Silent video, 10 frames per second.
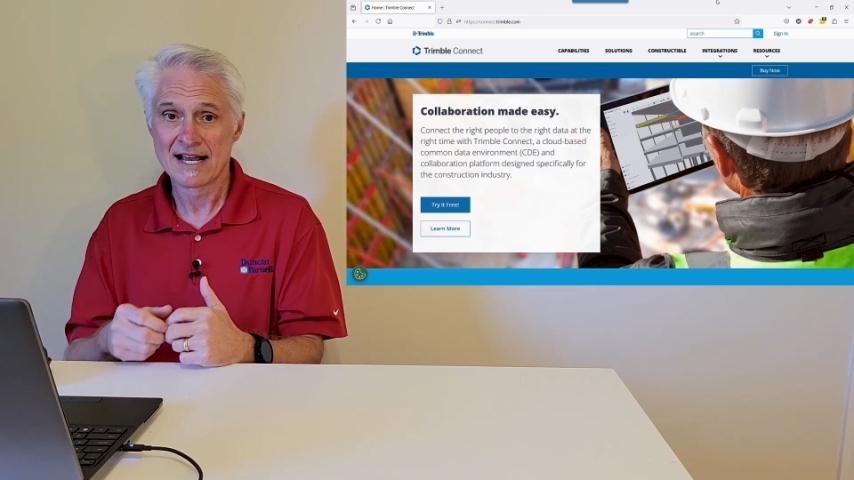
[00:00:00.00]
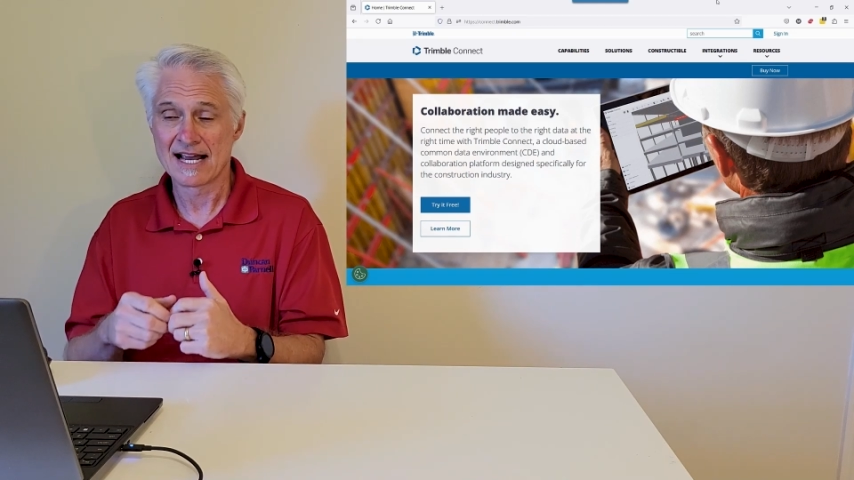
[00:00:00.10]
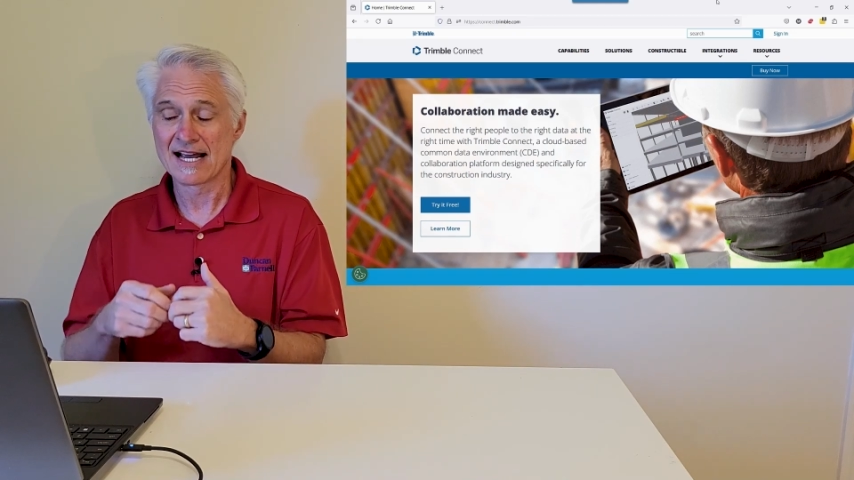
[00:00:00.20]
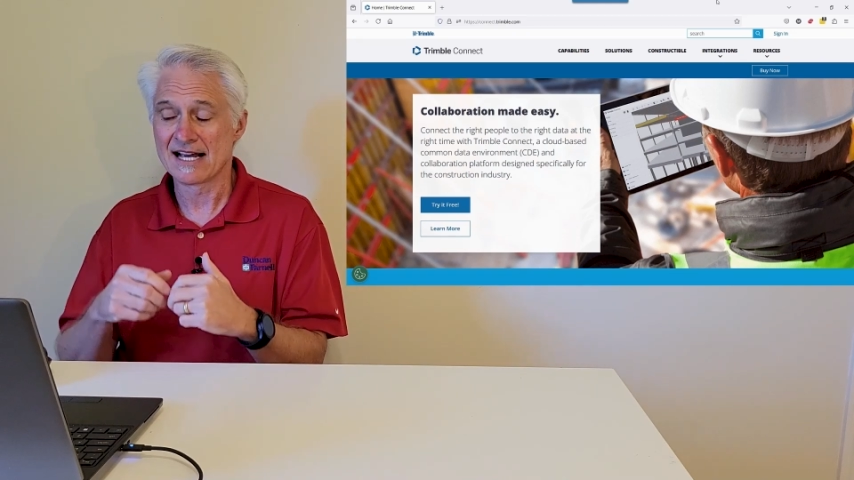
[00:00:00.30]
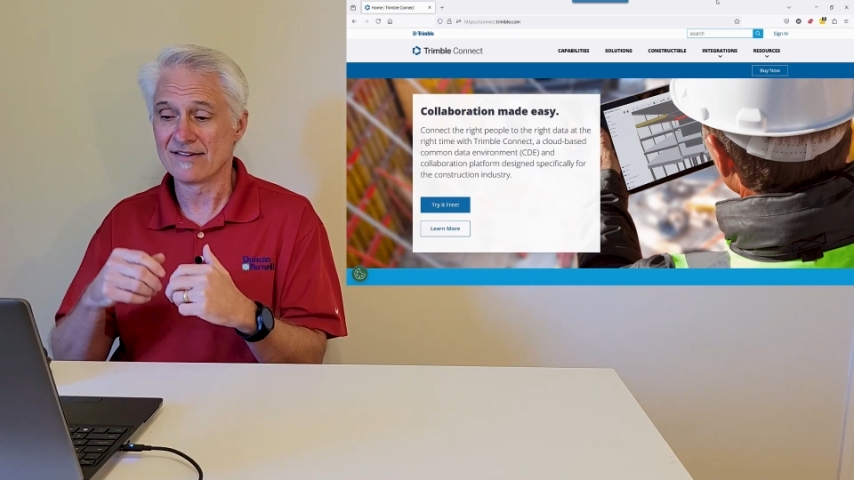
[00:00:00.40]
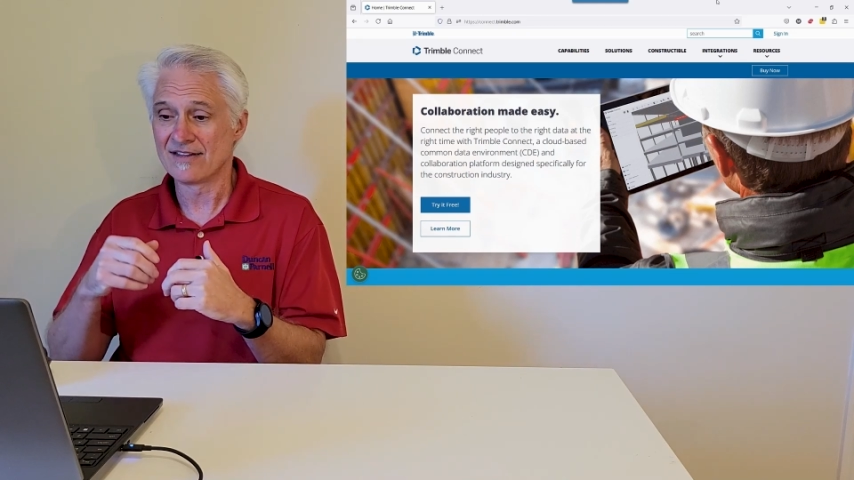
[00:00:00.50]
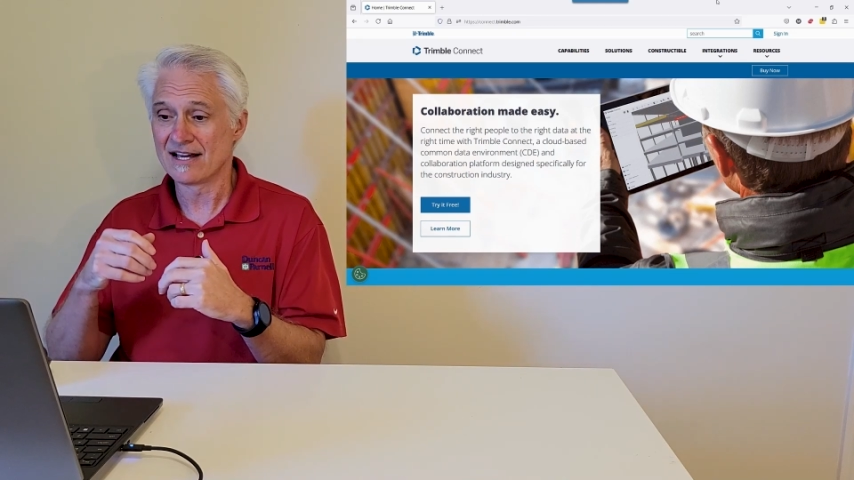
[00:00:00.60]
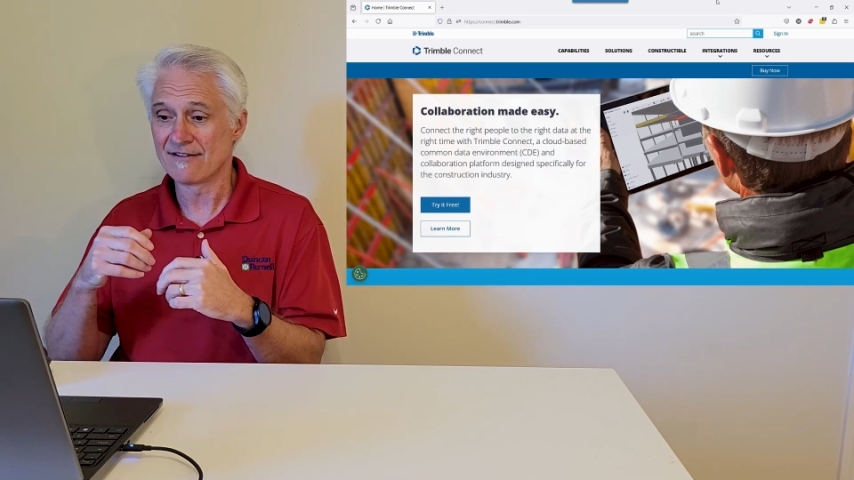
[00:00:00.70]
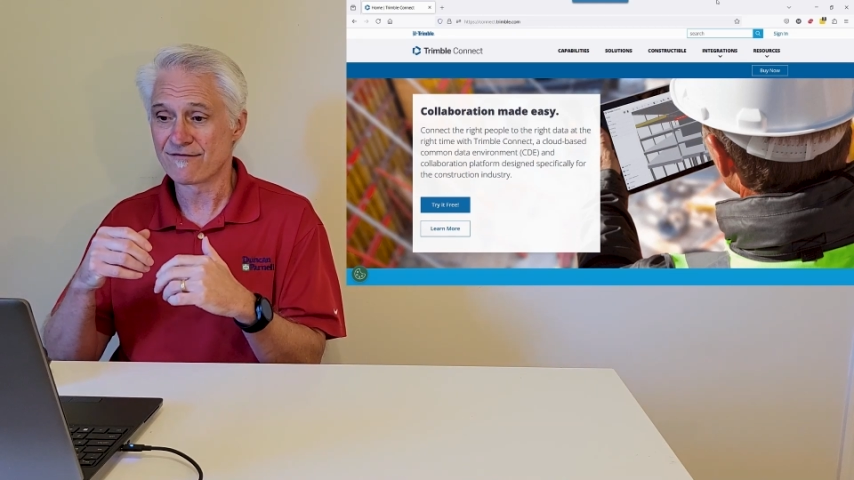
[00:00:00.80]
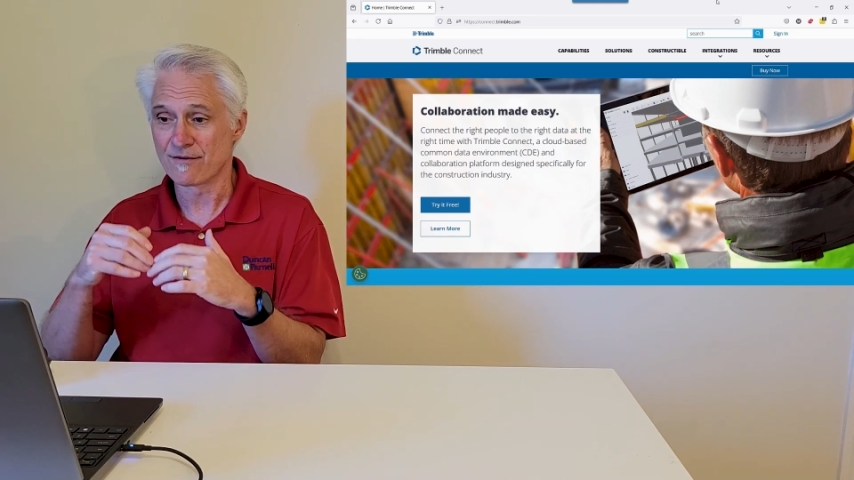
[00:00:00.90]
And
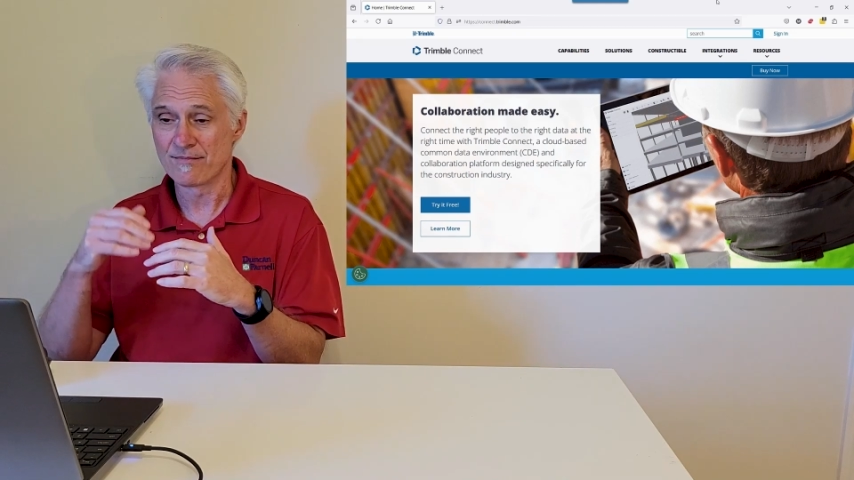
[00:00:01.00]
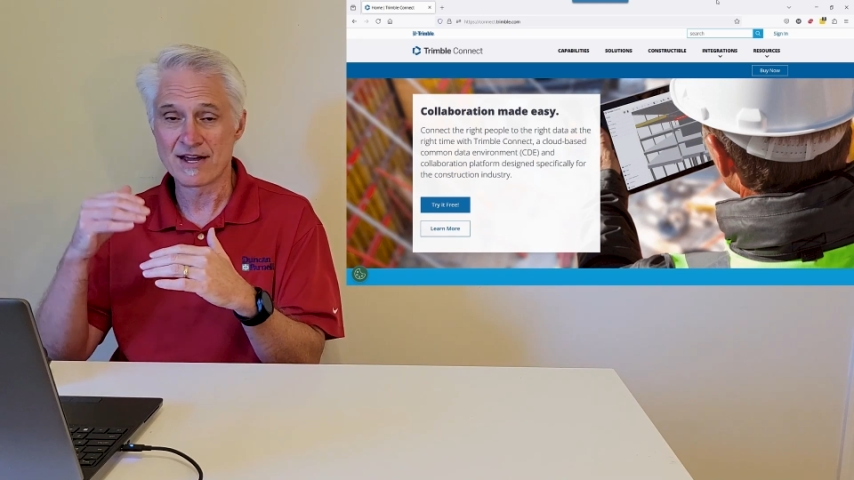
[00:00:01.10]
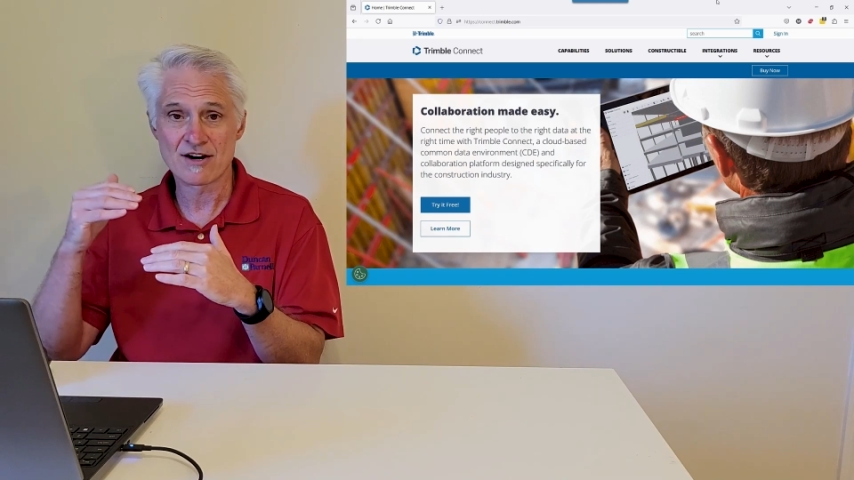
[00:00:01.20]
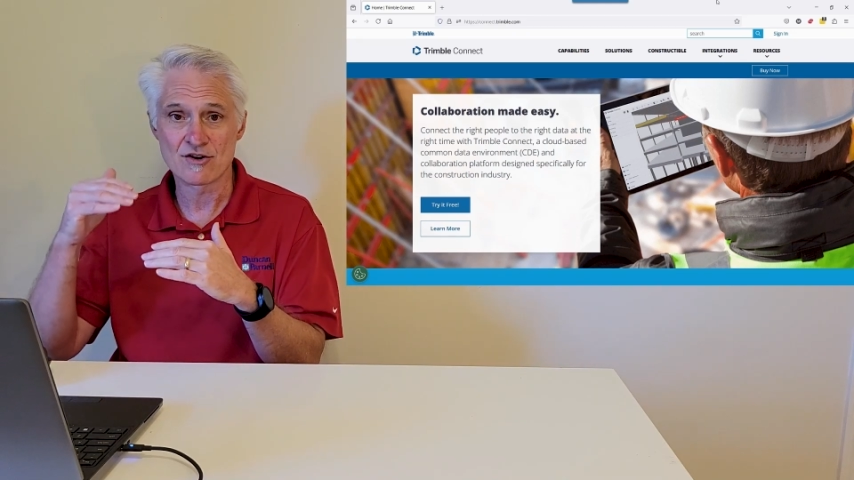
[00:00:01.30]
then from there,